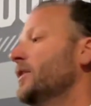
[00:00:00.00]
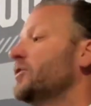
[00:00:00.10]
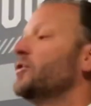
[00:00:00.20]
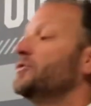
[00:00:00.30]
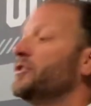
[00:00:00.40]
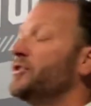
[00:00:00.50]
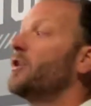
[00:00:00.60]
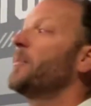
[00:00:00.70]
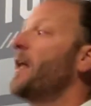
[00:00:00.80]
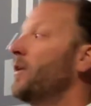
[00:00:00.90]
So just
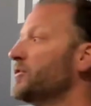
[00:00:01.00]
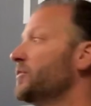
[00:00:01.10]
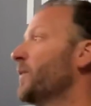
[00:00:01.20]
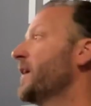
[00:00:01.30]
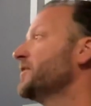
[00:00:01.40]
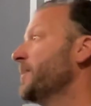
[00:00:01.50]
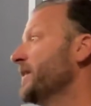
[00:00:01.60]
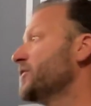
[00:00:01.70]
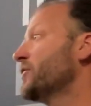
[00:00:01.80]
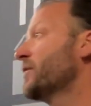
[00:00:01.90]
terminology-wise,
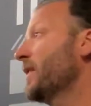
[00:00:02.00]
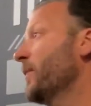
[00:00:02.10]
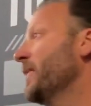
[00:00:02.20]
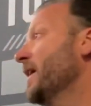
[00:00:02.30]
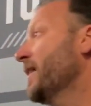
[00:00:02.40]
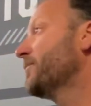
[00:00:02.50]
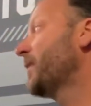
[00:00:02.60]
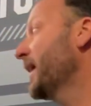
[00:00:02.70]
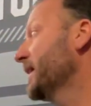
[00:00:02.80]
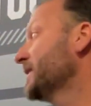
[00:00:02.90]
making sure that we have
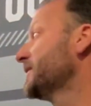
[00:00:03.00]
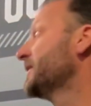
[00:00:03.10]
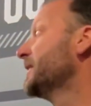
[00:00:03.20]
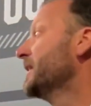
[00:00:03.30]
plans